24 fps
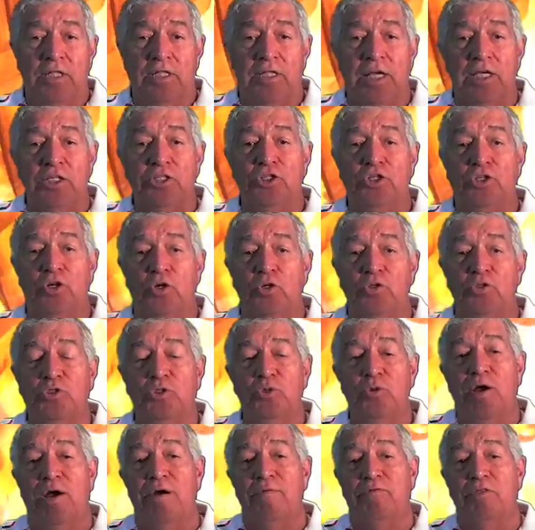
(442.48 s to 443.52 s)
That shows
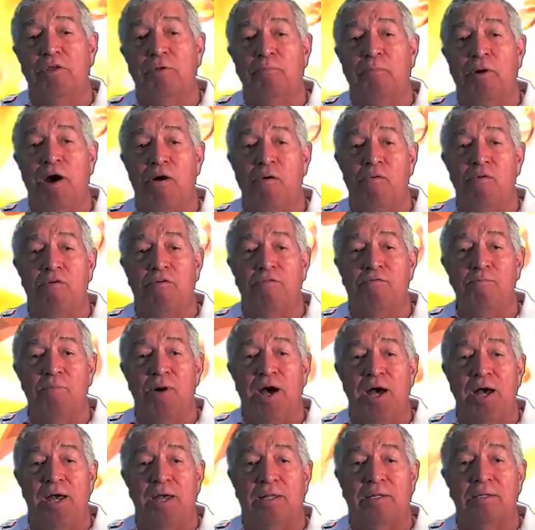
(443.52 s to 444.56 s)
you have the power of
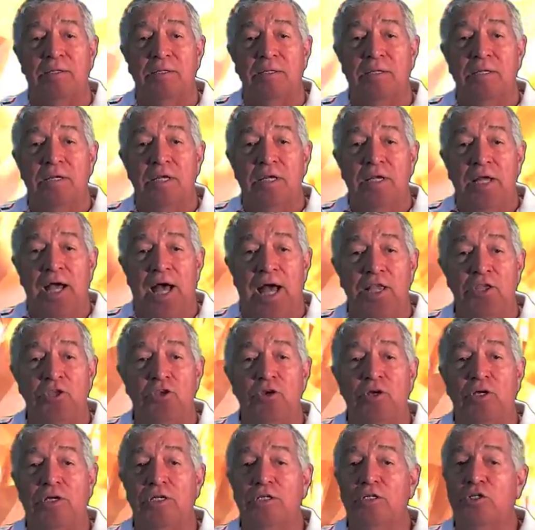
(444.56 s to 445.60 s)
mind. And
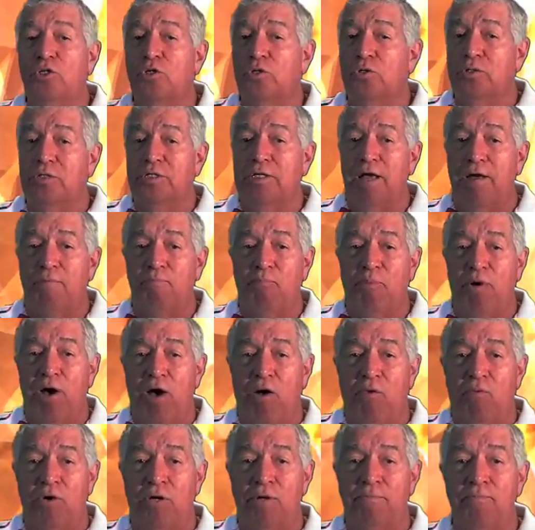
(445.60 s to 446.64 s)
you can use that
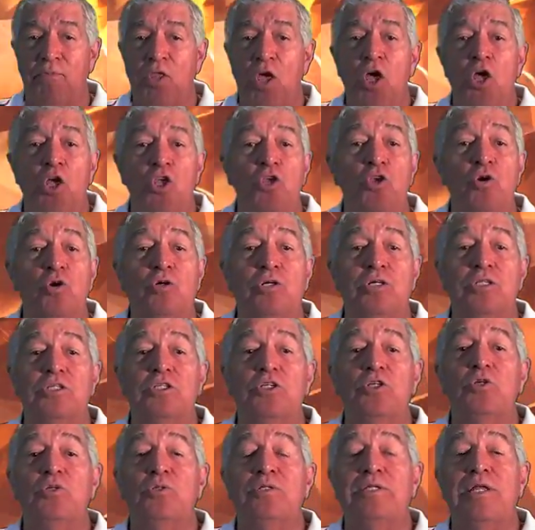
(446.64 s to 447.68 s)
power. You
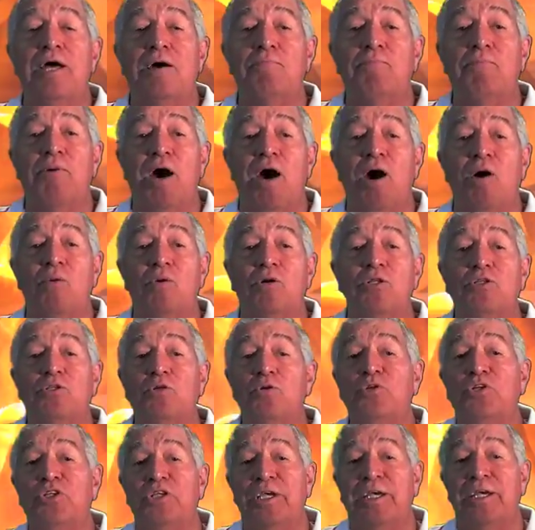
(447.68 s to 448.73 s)
could use that power
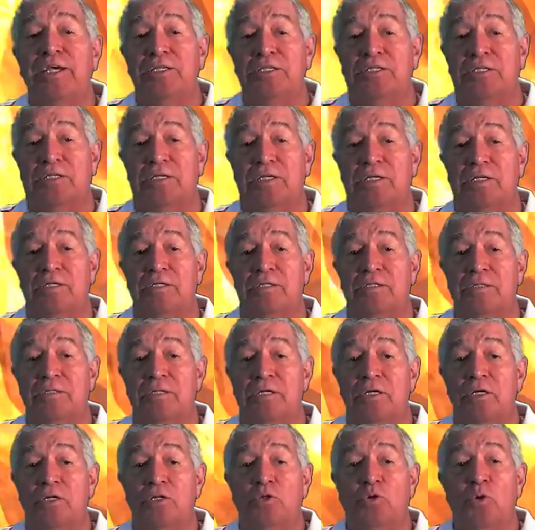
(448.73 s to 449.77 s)
to change things,
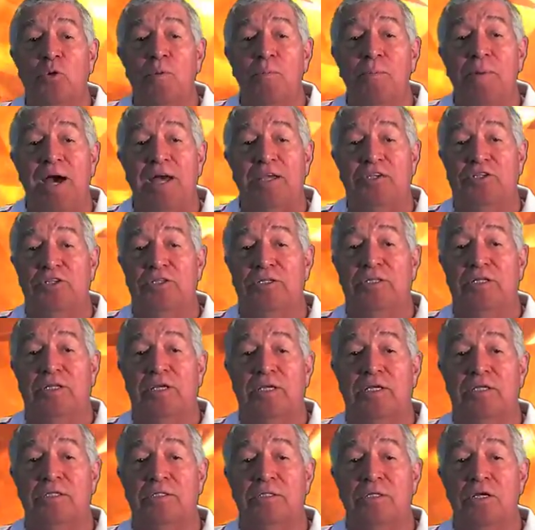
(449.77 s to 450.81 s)
to imagine
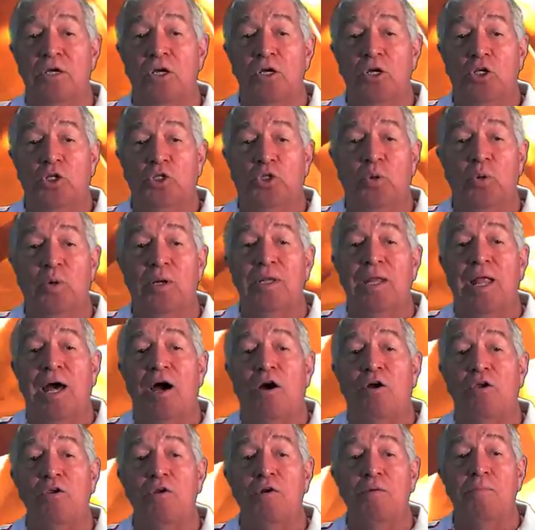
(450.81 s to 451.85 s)
things, to
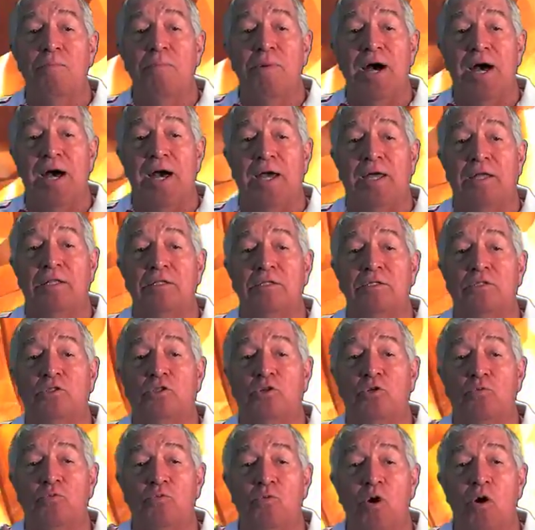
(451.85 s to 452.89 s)
allow your mind
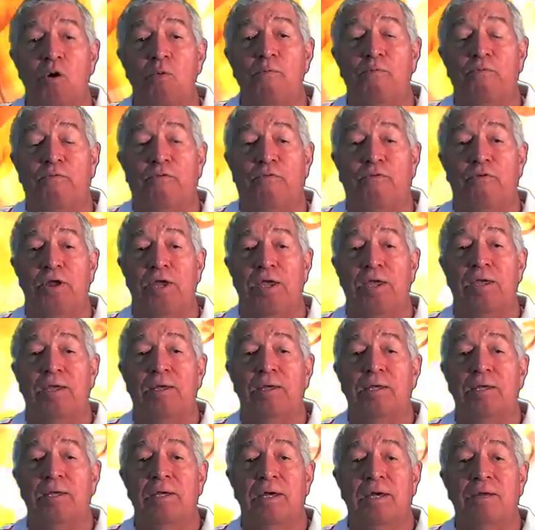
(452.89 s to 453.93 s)
to roam
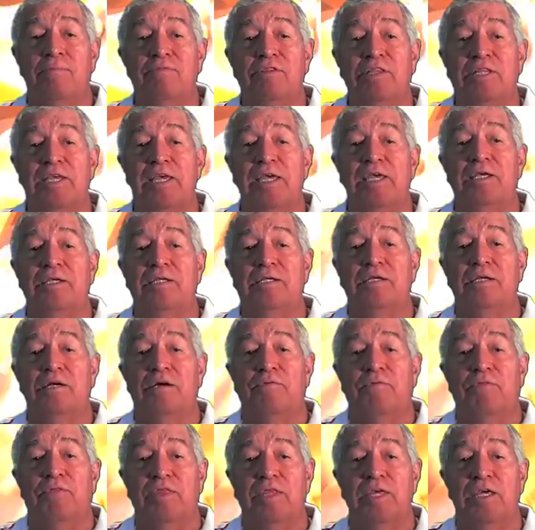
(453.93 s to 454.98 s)
free and think
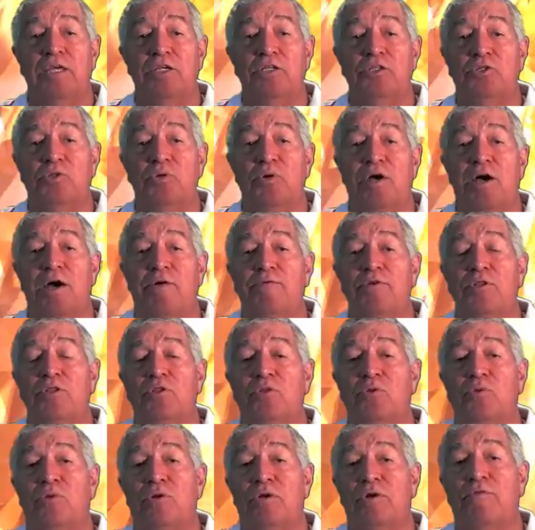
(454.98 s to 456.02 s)
of things you
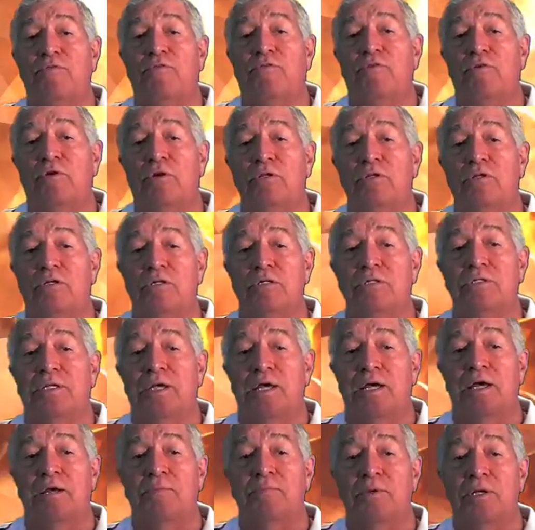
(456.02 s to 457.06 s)
haven't thought of for a long
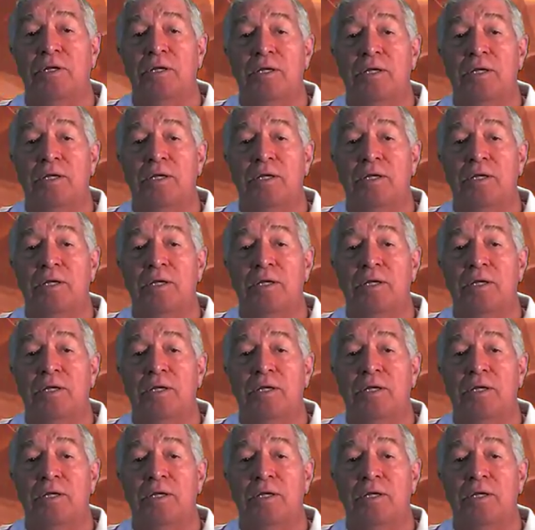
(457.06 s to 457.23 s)
time.